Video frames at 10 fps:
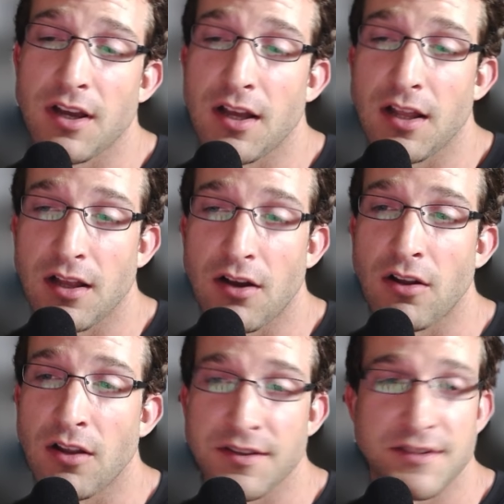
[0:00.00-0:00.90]

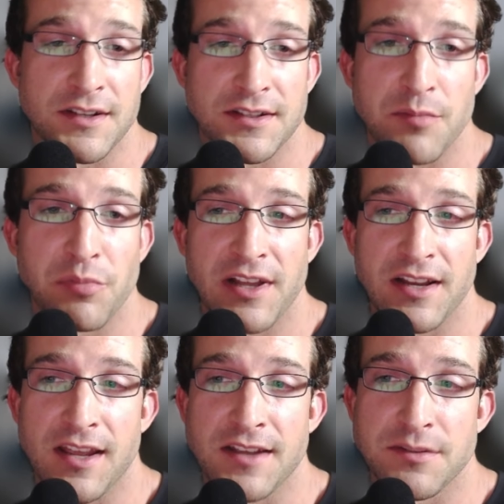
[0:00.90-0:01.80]
all-on-6
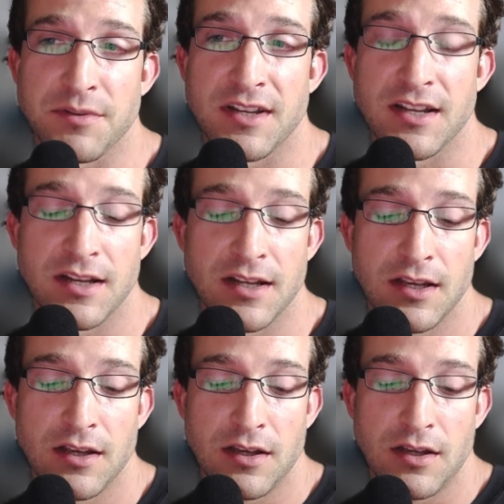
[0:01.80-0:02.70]
implant case that we did.
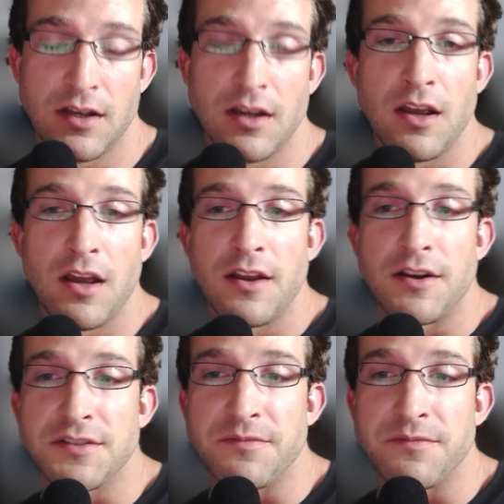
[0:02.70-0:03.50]
Here's some